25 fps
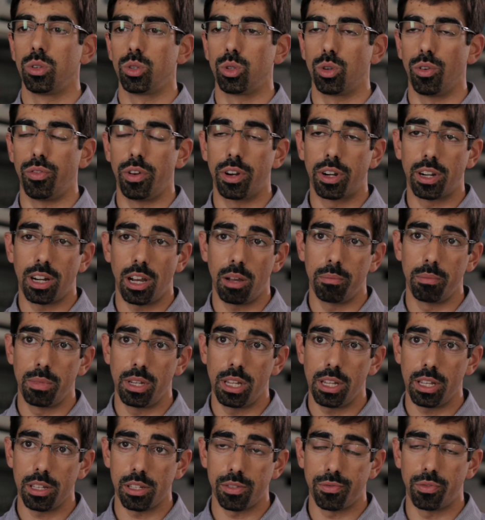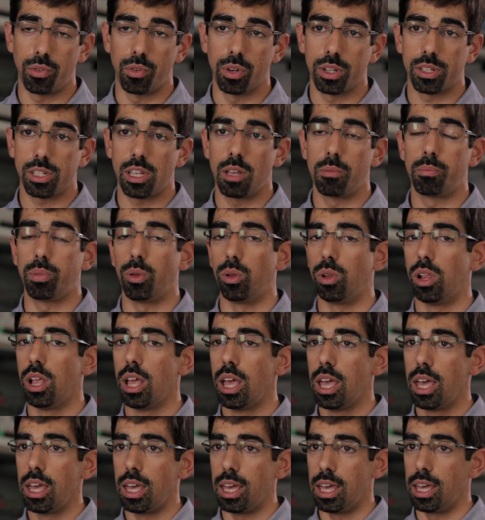To overcome this, for example,
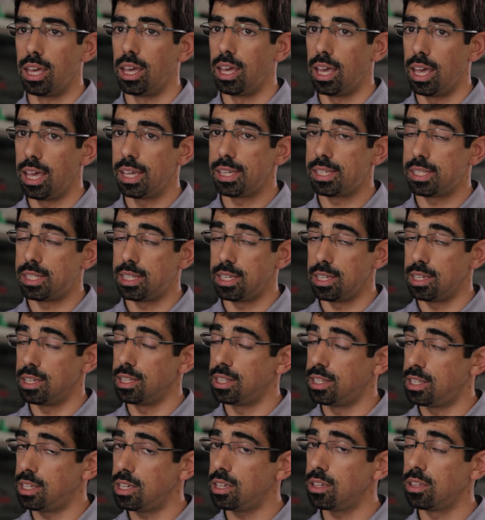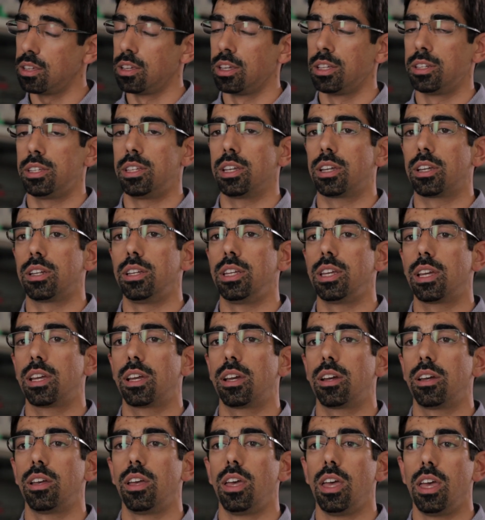uh, STED
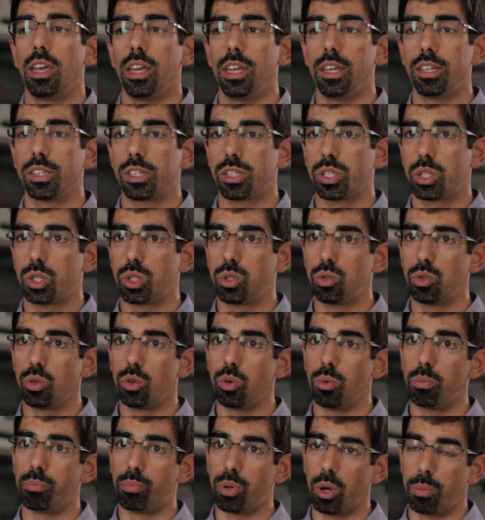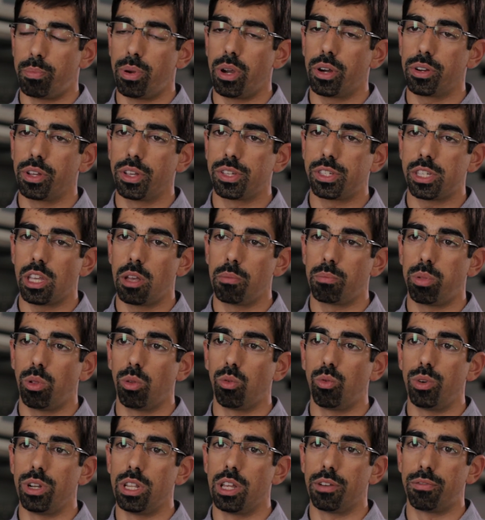technique is to prepare the
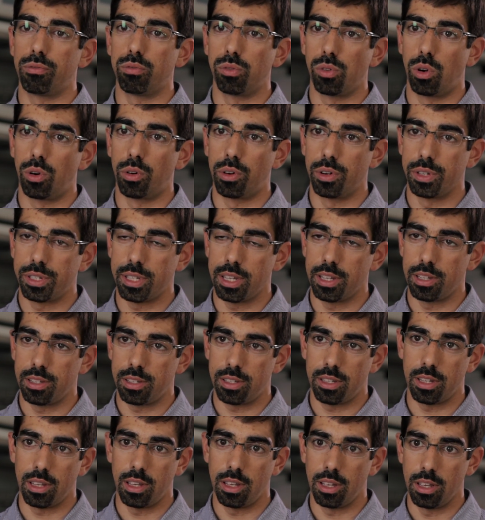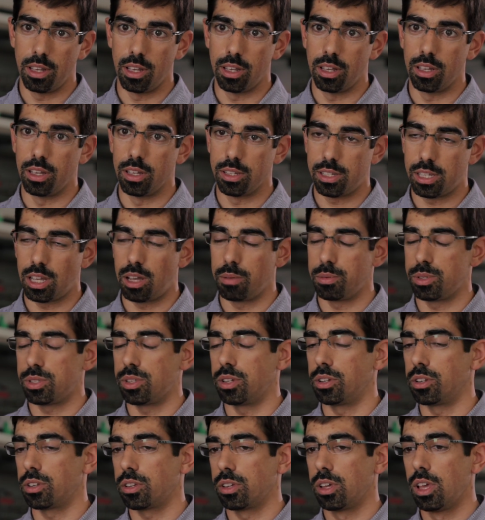sample with a fluorescence uh, uh,
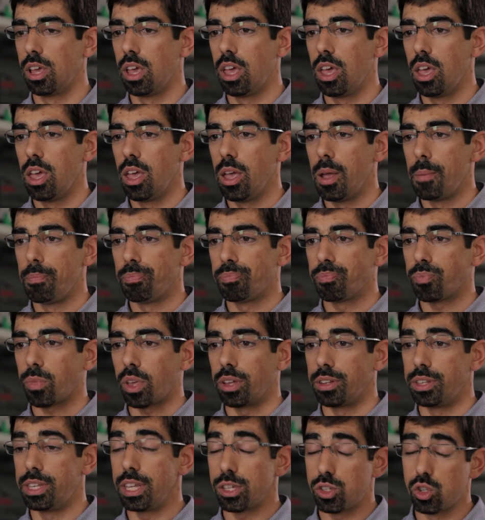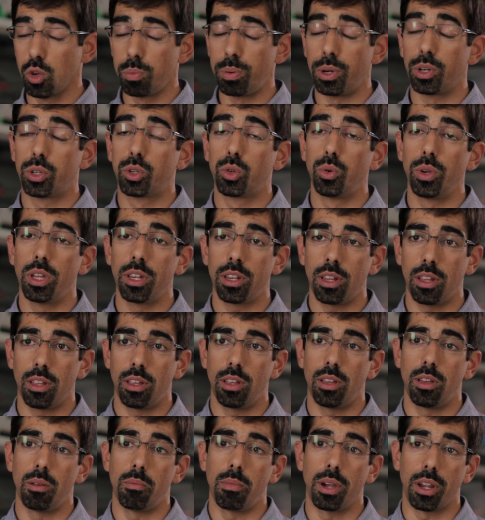substance. The SUPERTWIN
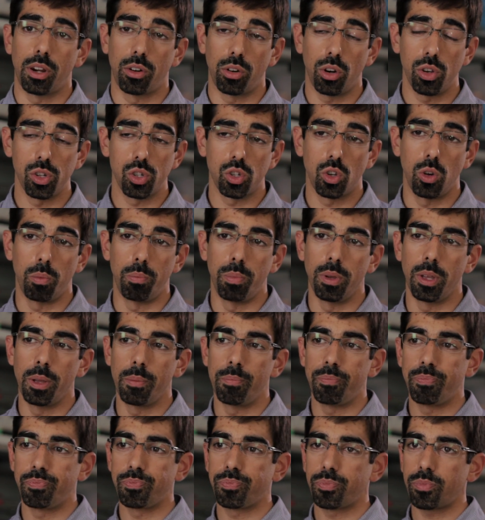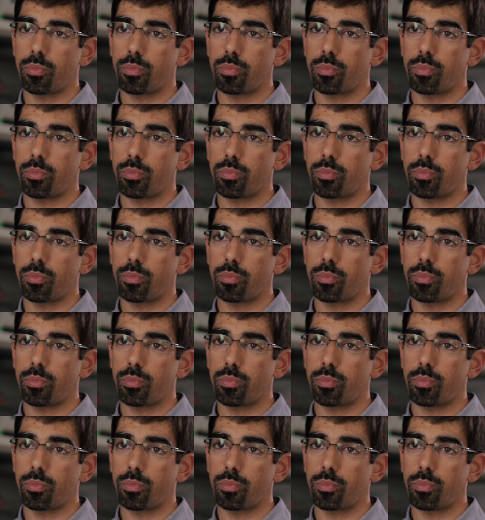uh, microscopy